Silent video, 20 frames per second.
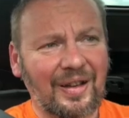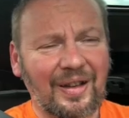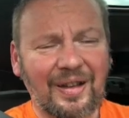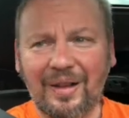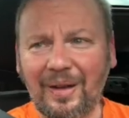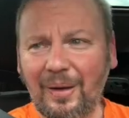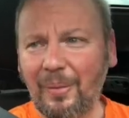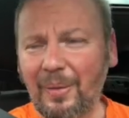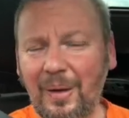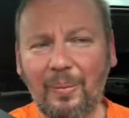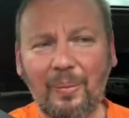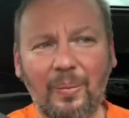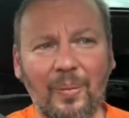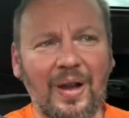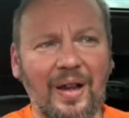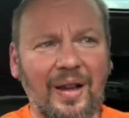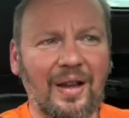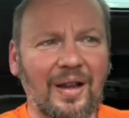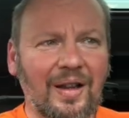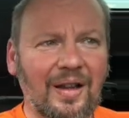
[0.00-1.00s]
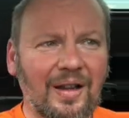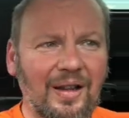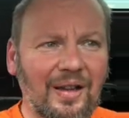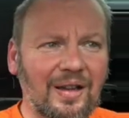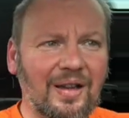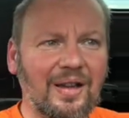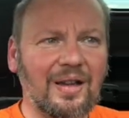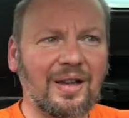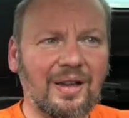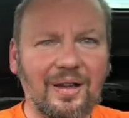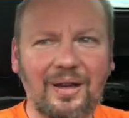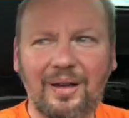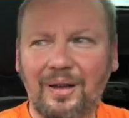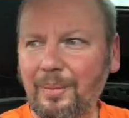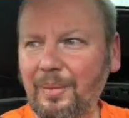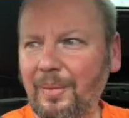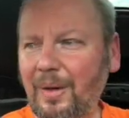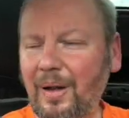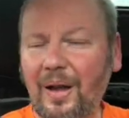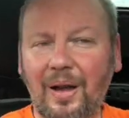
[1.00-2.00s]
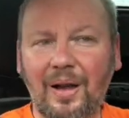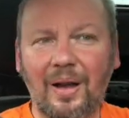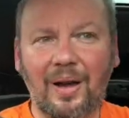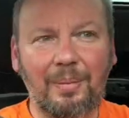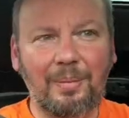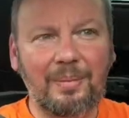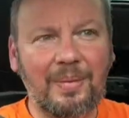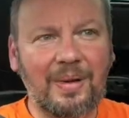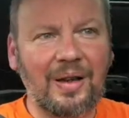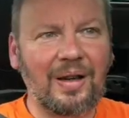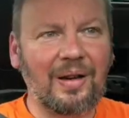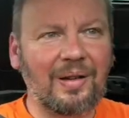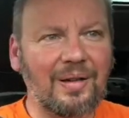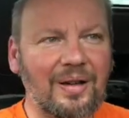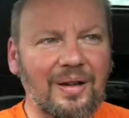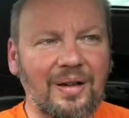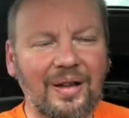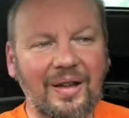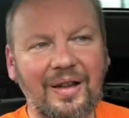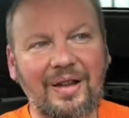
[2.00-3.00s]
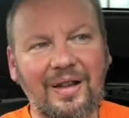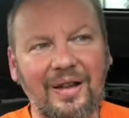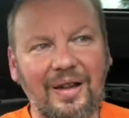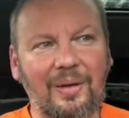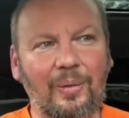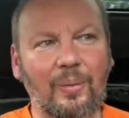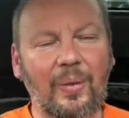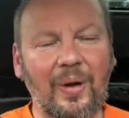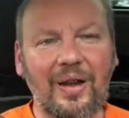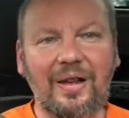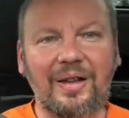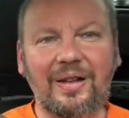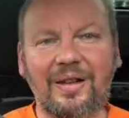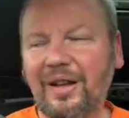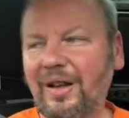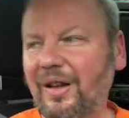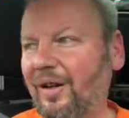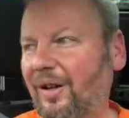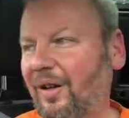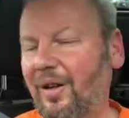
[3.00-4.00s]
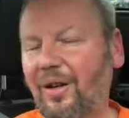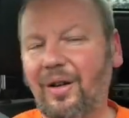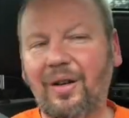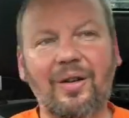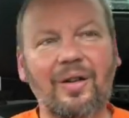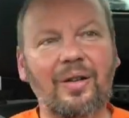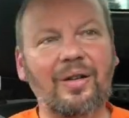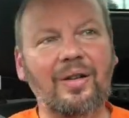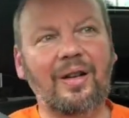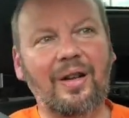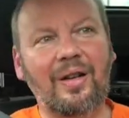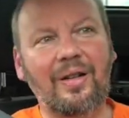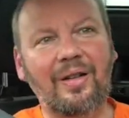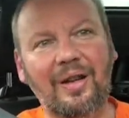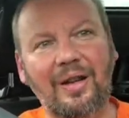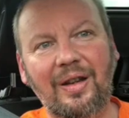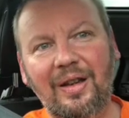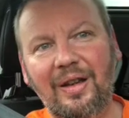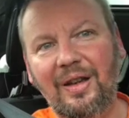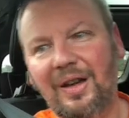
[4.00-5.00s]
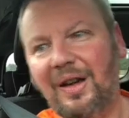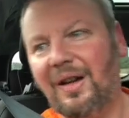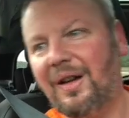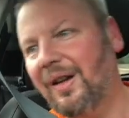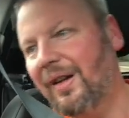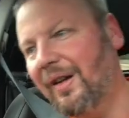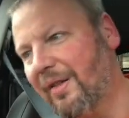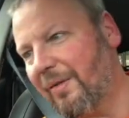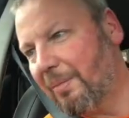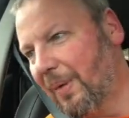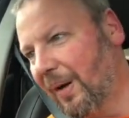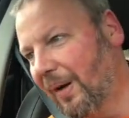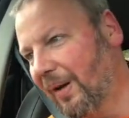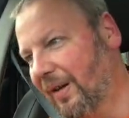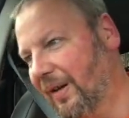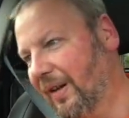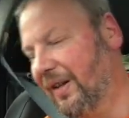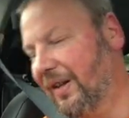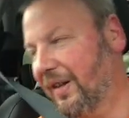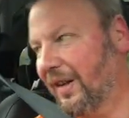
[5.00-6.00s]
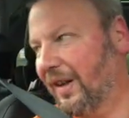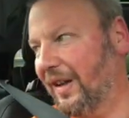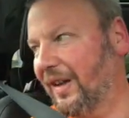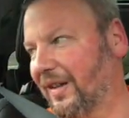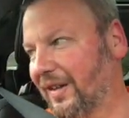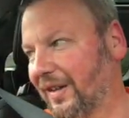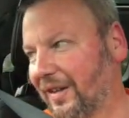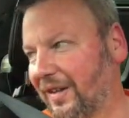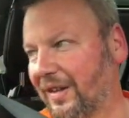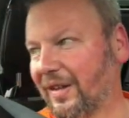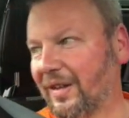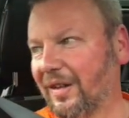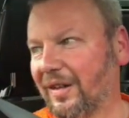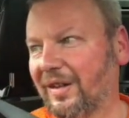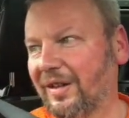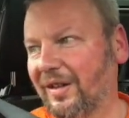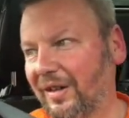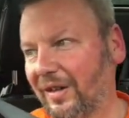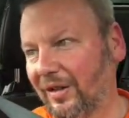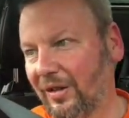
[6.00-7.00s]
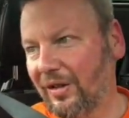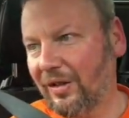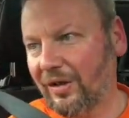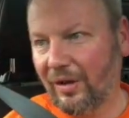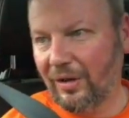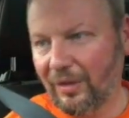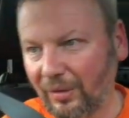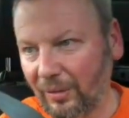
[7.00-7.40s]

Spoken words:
that went well. I'm currently waiting on the Hivemind instance to...